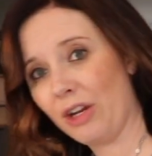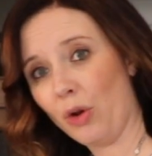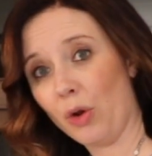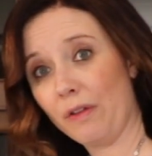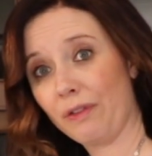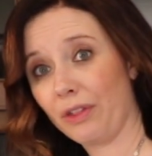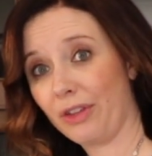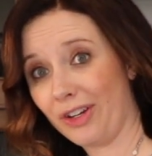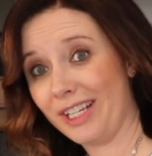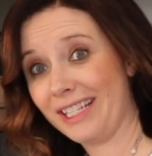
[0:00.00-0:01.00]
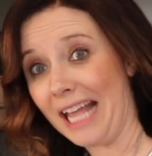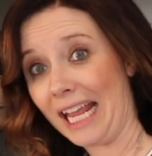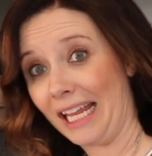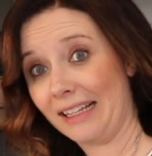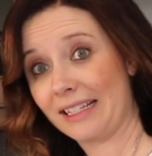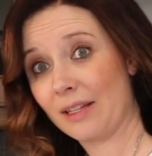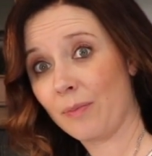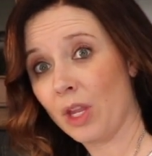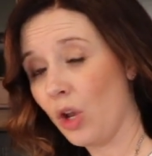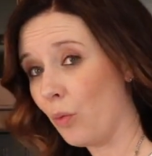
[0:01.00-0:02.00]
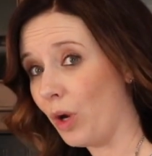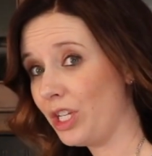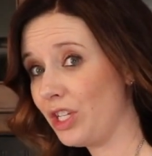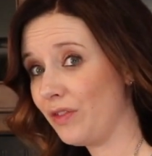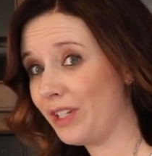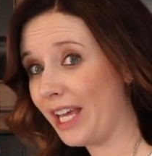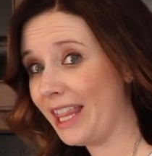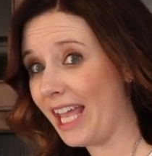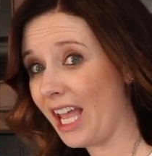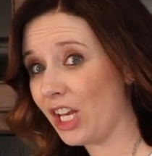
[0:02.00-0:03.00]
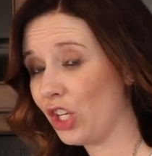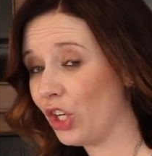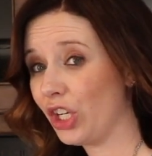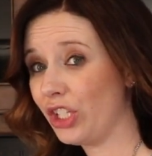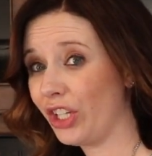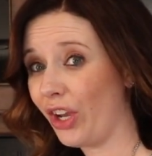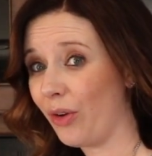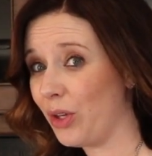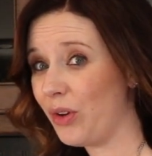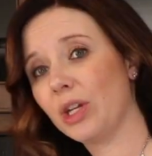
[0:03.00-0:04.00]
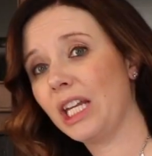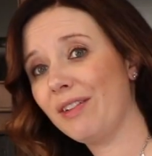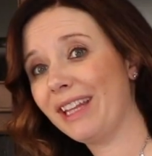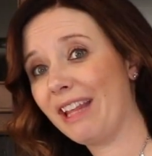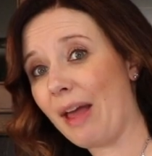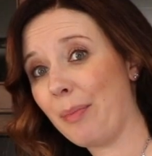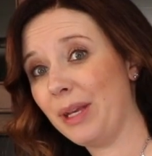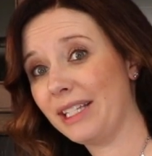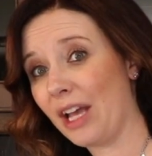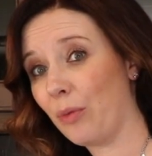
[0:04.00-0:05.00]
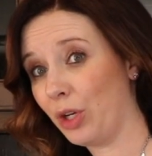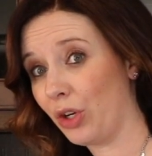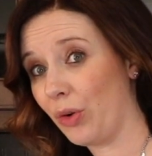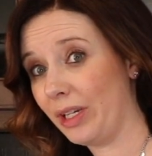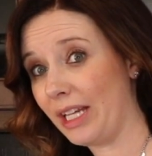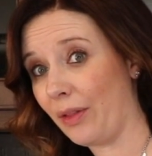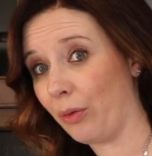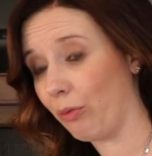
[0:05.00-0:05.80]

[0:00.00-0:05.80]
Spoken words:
and hold for 30 seconds. Once you've done that, you're good to go. You can even leave that piece out when you're going down the